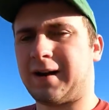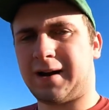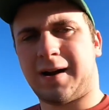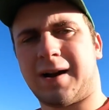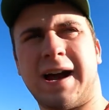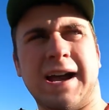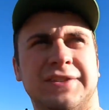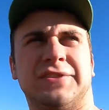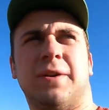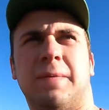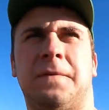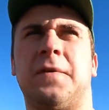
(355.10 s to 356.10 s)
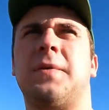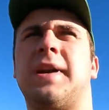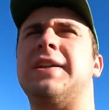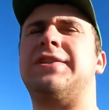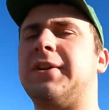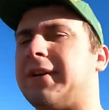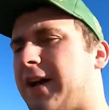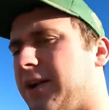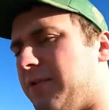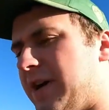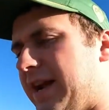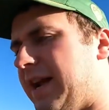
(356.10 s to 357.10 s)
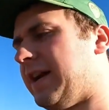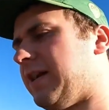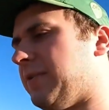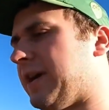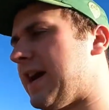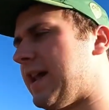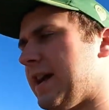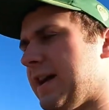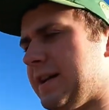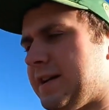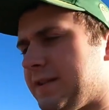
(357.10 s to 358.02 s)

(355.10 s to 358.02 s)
All right, so before we get too carried away here, we gotta